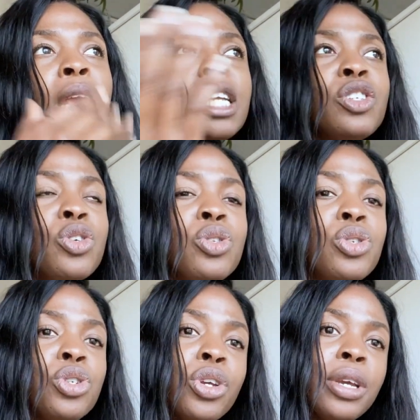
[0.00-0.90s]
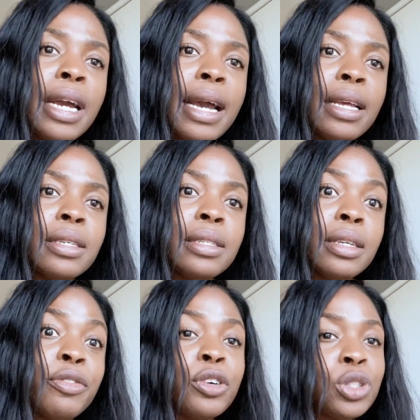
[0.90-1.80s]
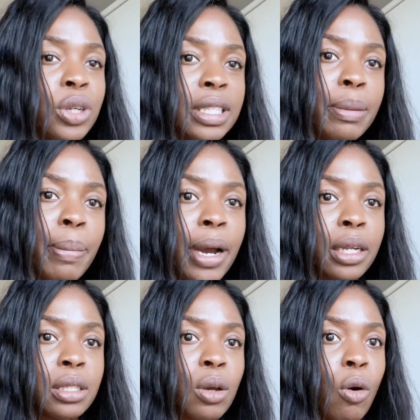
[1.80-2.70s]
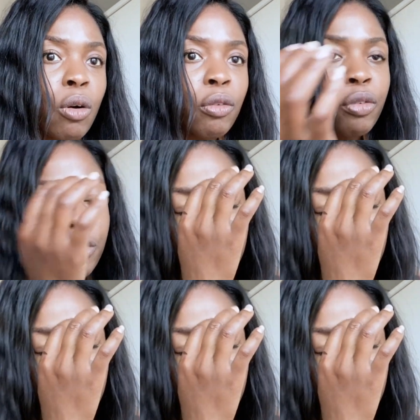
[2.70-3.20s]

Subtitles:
it's good to show you guys the frustrating part of